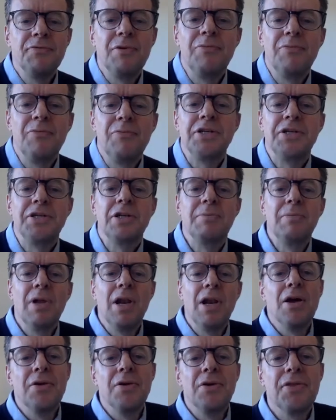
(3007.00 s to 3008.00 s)
from Rachel
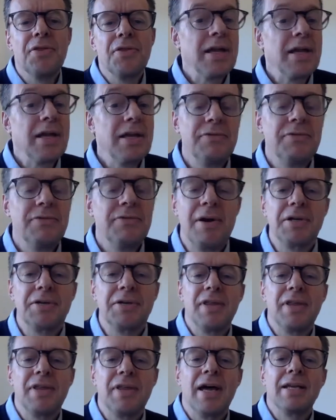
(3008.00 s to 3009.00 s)
Malone. Thank you very
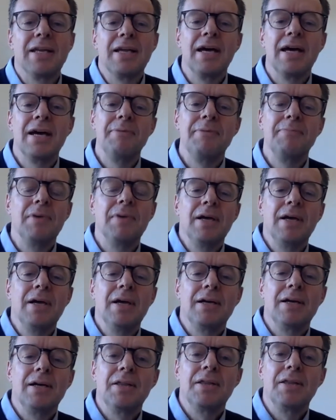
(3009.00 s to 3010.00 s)
much for that. Um, mm
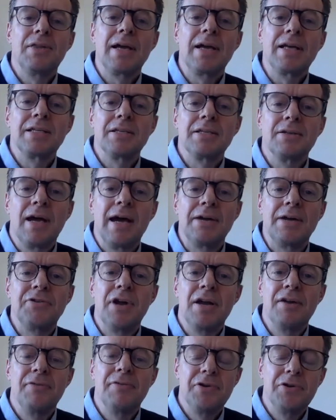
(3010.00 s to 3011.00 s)
-hmm. Thanks,
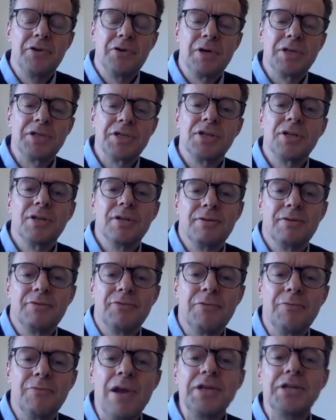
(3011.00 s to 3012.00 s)
Adriana, for your question.
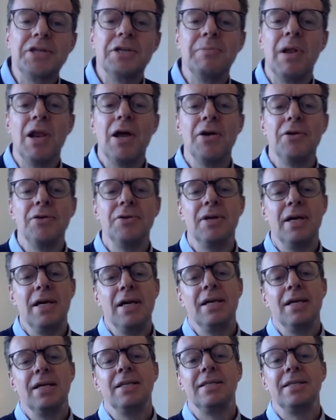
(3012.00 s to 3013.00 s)
From Rachel Malone,
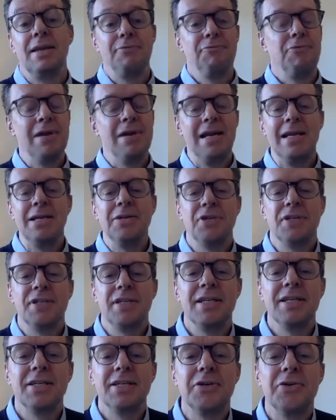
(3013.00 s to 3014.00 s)
they said really
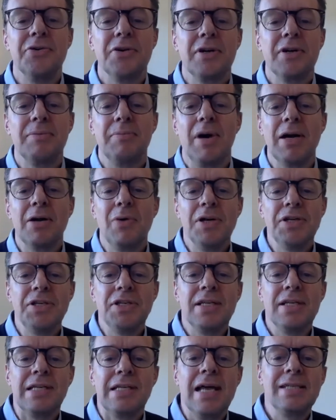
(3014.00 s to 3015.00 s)
interesting talk. My
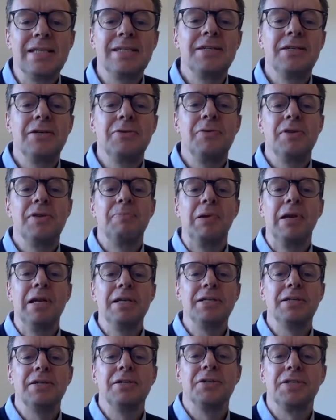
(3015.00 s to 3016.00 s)
question is less to do with the
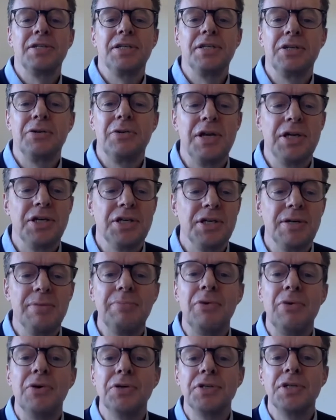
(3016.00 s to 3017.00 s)
political situation
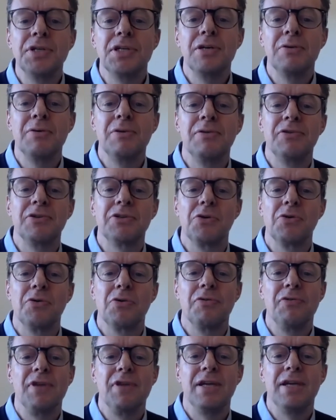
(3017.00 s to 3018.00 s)
and more to do with
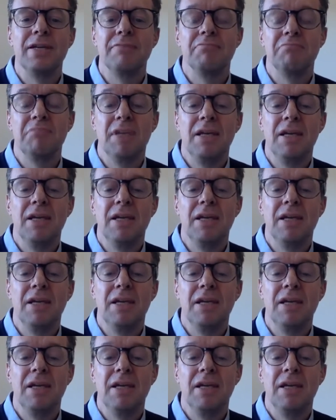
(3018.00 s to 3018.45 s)
photography and